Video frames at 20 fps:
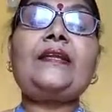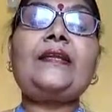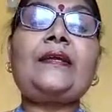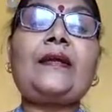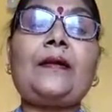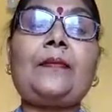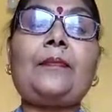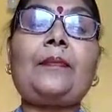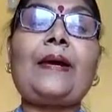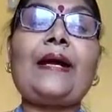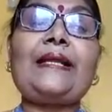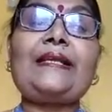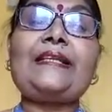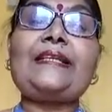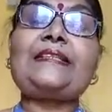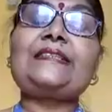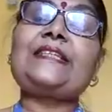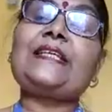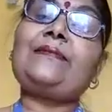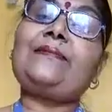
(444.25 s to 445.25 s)
combined
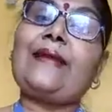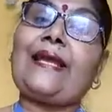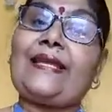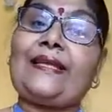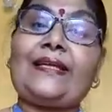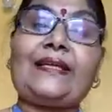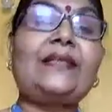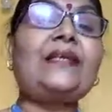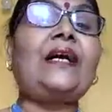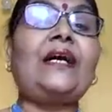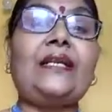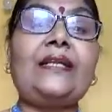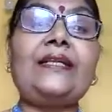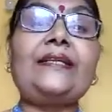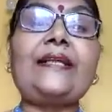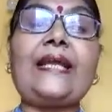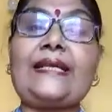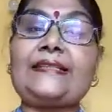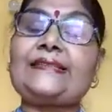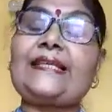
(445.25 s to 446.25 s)
itself like a
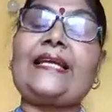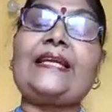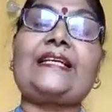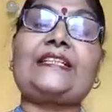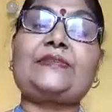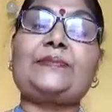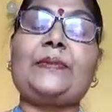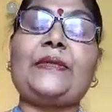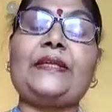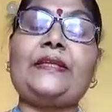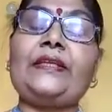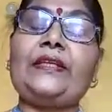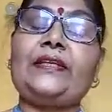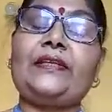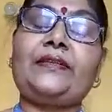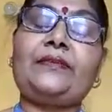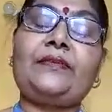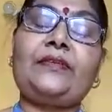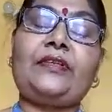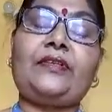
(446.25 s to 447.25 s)
garland, as I
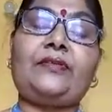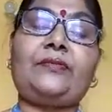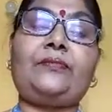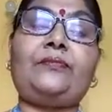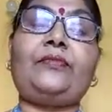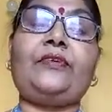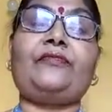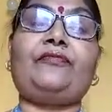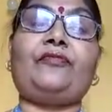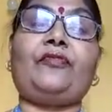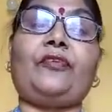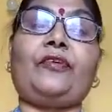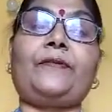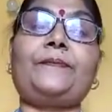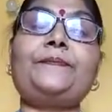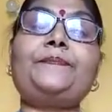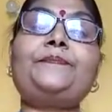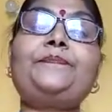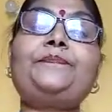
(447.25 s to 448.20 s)
explained before.